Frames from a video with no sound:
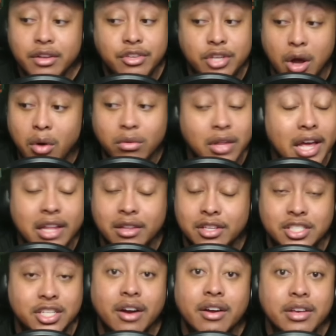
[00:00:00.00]
Don't let
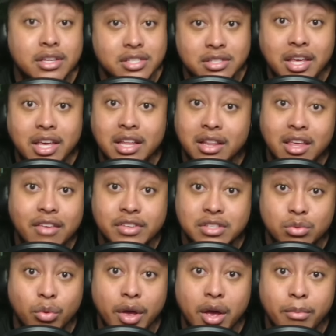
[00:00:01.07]
L'Jarius Sneed leave
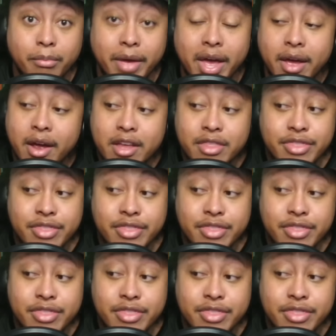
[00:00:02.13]
as well, man.